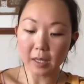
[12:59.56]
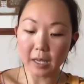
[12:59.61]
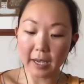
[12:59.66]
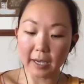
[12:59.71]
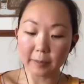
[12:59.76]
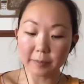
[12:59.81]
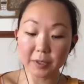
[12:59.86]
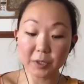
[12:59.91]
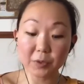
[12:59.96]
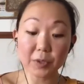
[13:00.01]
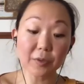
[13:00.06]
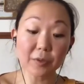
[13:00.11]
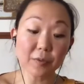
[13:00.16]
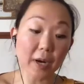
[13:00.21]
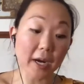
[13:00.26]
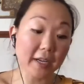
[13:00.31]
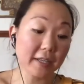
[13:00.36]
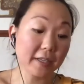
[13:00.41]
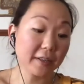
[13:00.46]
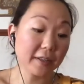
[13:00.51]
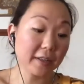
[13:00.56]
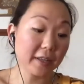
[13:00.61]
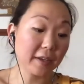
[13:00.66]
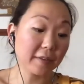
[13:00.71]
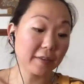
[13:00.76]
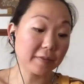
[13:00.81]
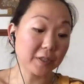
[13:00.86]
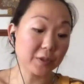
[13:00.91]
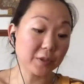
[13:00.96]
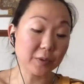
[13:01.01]
string writing in there,
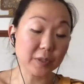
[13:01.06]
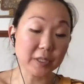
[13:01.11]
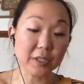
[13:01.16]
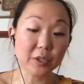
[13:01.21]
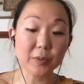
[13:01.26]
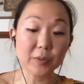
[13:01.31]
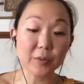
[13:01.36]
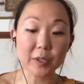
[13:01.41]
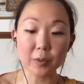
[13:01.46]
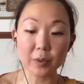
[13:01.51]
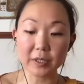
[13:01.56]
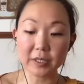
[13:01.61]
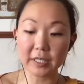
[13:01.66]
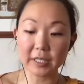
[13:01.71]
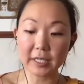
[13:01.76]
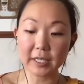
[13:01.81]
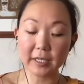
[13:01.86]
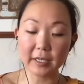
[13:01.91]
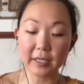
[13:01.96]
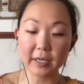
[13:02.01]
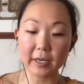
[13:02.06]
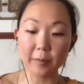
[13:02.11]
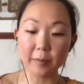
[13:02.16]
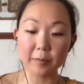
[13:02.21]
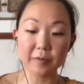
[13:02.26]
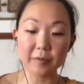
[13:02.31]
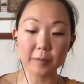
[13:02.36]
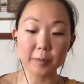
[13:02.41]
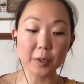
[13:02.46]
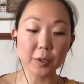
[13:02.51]
featuring string quartet
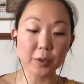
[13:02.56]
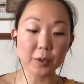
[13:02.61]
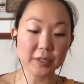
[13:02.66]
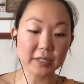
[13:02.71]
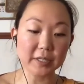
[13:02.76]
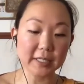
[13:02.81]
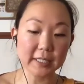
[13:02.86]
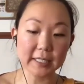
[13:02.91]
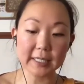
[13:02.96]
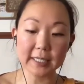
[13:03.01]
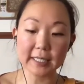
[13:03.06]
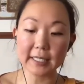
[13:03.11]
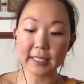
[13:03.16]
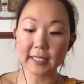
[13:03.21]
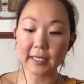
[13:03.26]
from New York City,